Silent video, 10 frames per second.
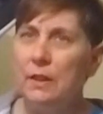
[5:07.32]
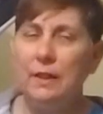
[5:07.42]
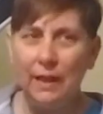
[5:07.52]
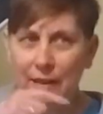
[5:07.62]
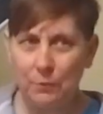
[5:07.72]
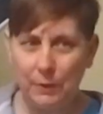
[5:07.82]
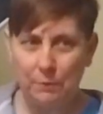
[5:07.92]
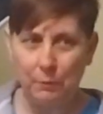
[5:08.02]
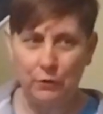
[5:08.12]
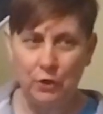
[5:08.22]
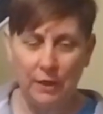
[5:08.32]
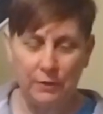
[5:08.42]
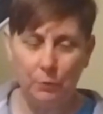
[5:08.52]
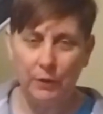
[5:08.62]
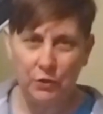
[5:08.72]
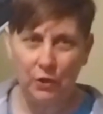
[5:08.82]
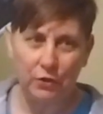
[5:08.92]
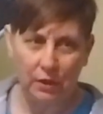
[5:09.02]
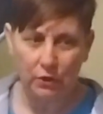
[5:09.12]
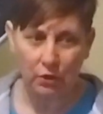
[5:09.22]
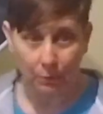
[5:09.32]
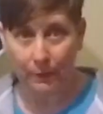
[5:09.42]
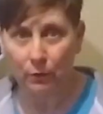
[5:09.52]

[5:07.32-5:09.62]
last week's project, which actually just went